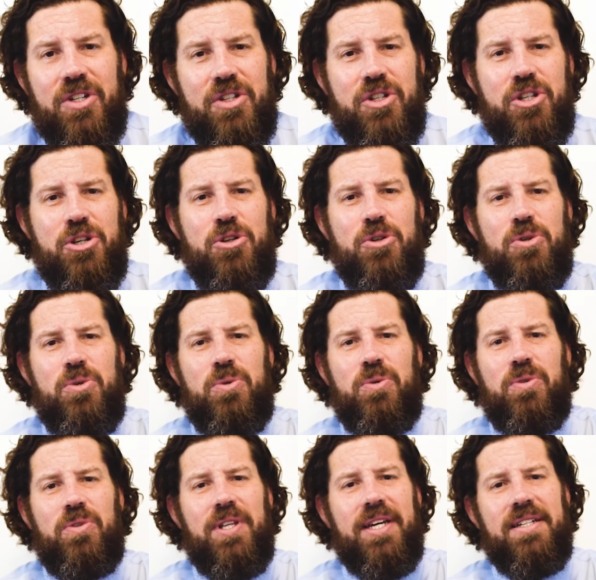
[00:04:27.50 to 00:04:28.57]
Two
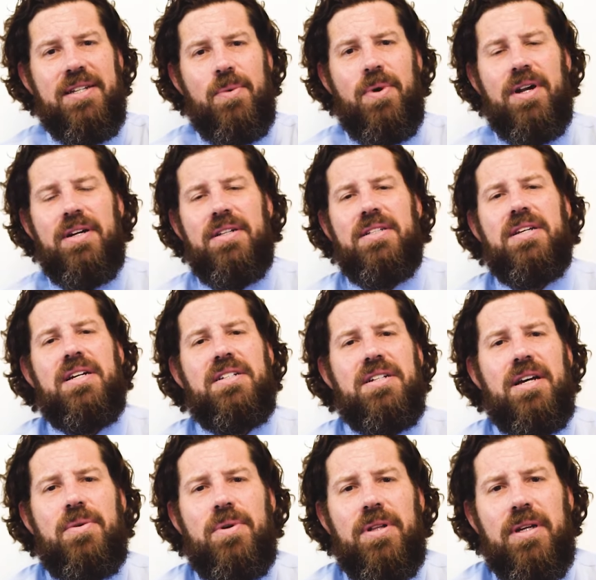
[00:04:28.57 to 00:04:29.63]
things I wanted to touch
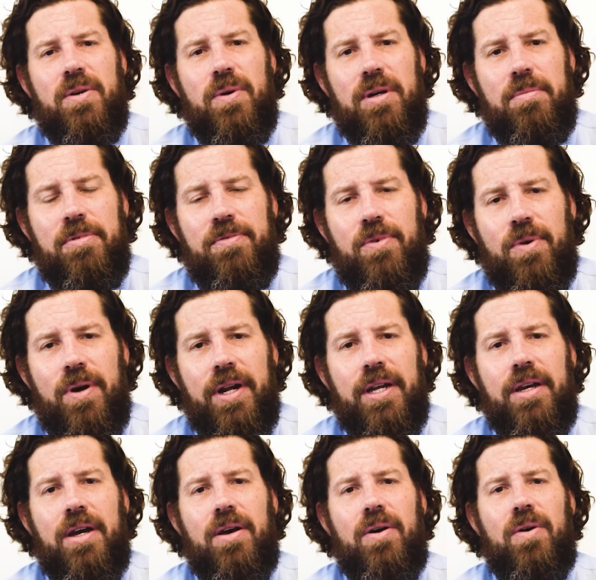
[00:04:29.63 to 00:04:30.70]
on really quick before I
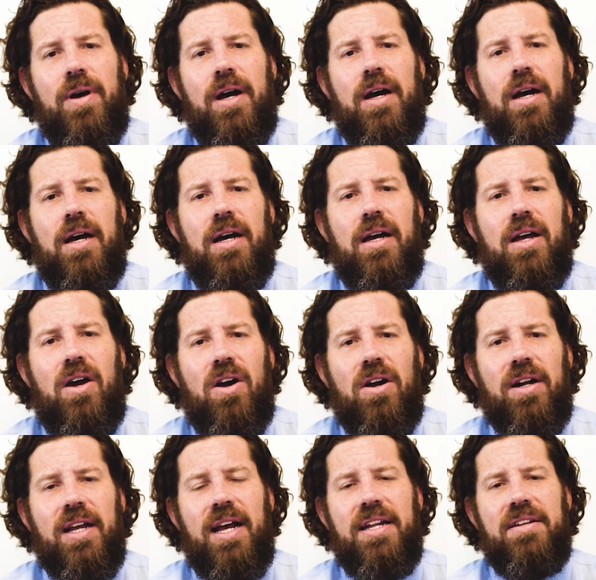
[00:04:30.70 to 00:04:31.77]
go
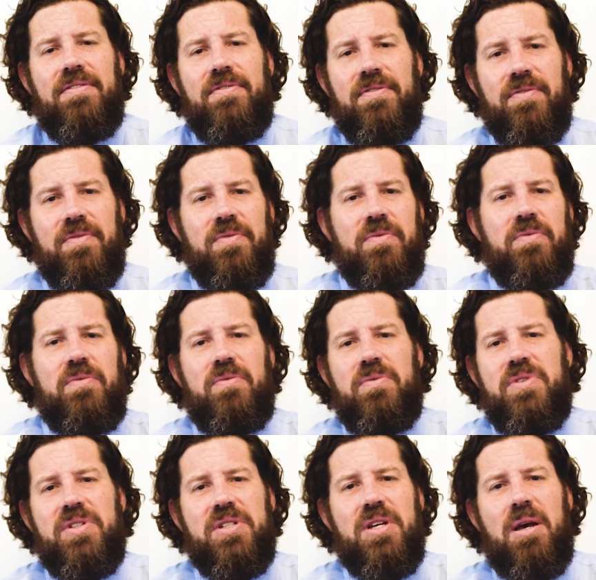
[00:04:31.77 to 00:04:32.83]
are kind of
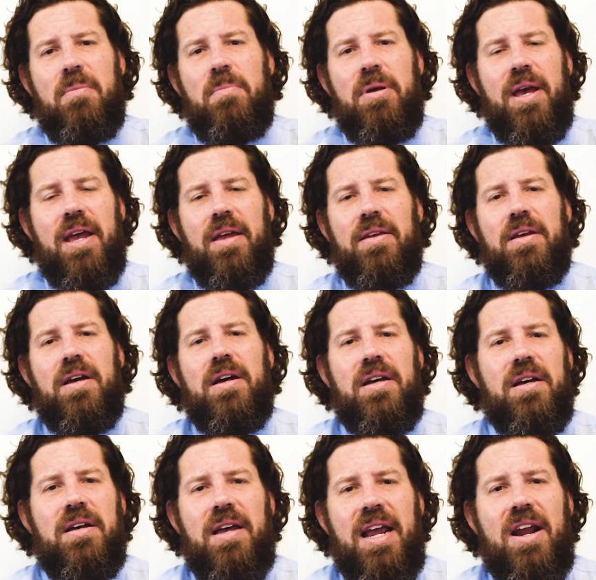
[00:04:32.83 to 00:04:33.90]
sub
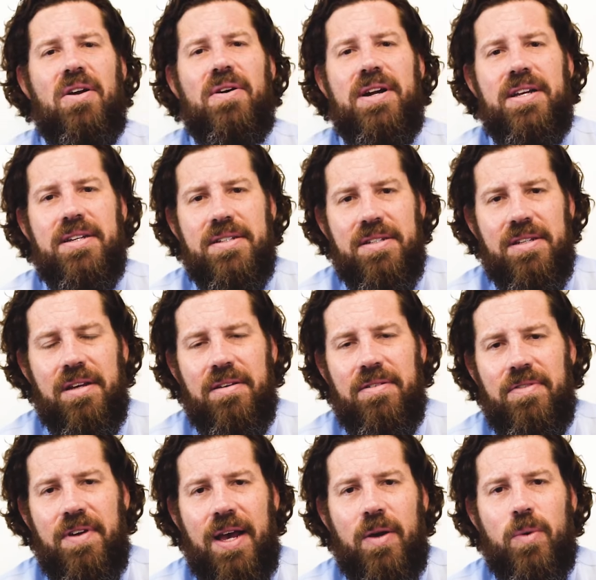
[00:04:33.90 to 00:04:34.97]
areas
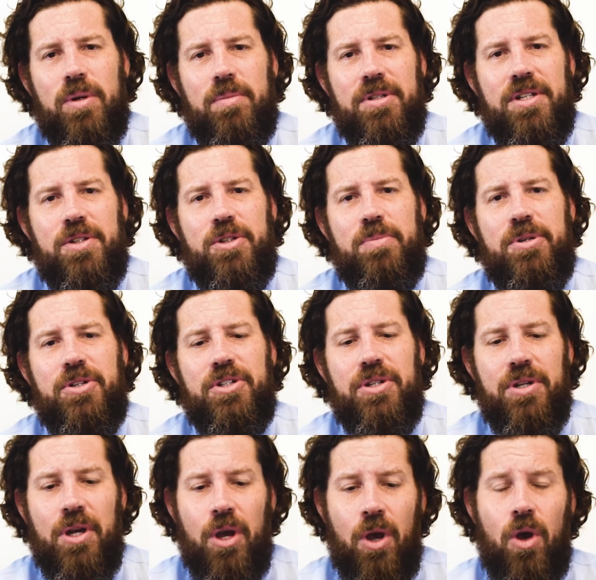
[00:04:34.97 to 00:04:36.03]
of equitable distribution.